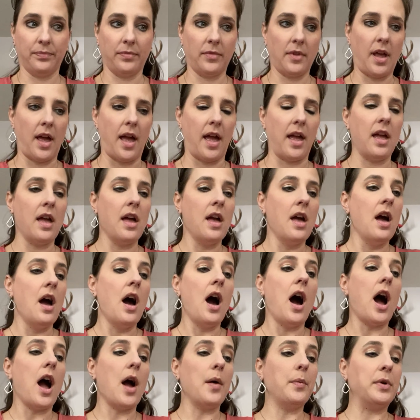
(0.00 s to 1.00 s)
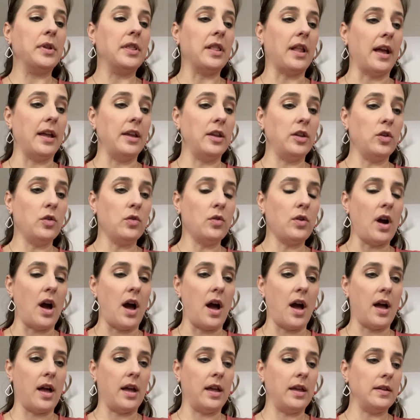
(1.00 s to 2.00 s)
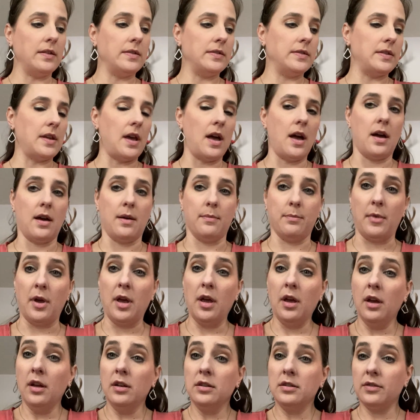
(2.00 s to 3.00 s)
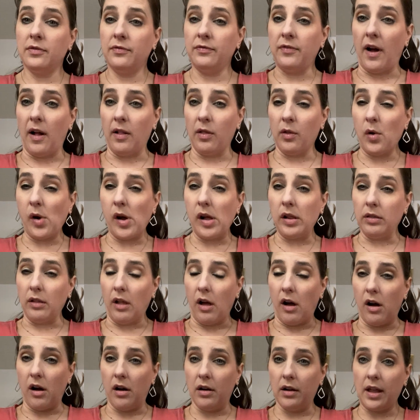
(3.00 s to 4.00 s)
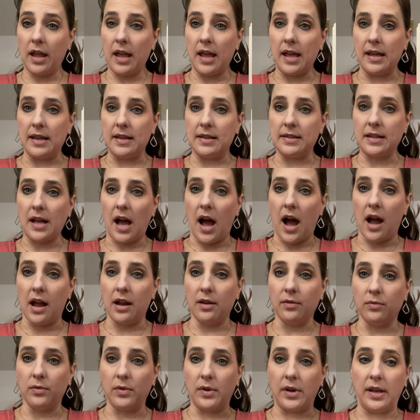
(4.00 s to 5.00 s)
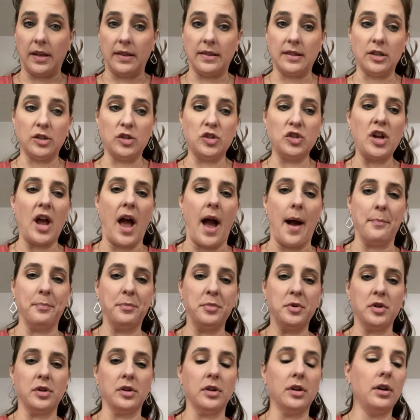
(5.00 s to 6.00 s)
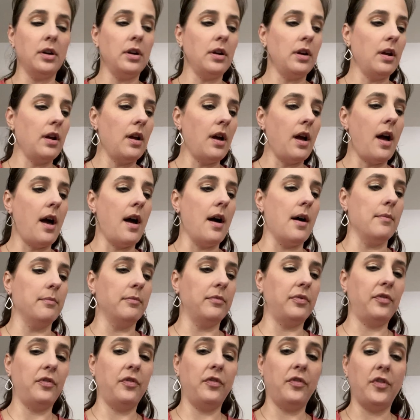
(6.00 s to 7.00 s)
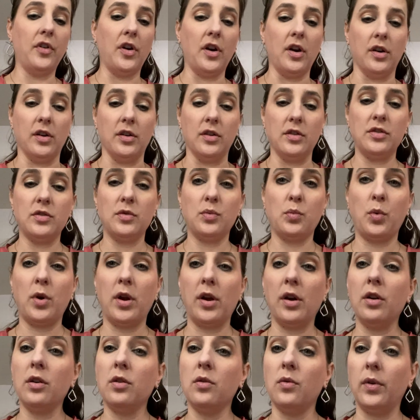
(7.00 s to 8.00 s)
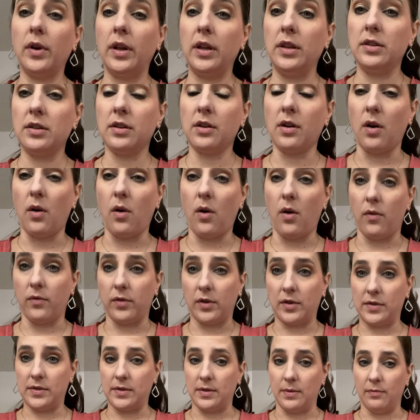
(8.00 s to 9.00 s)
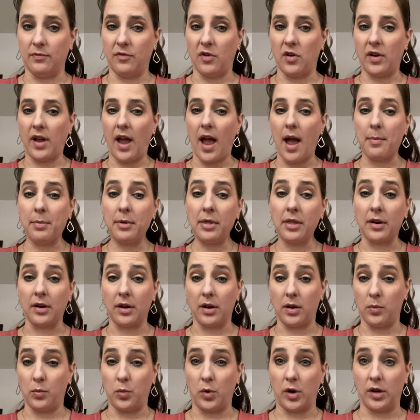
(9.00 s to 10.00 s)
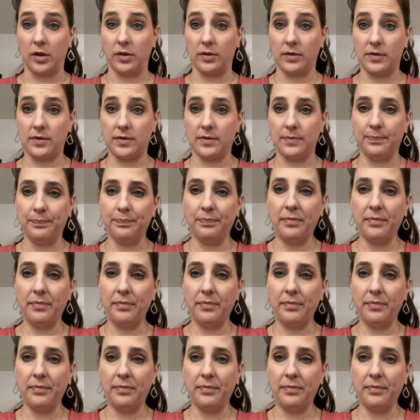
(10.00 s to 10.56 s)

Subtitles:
Okay, I would like you guys to follow along as I read the chapter. First, we're going to go over some vocabulary words.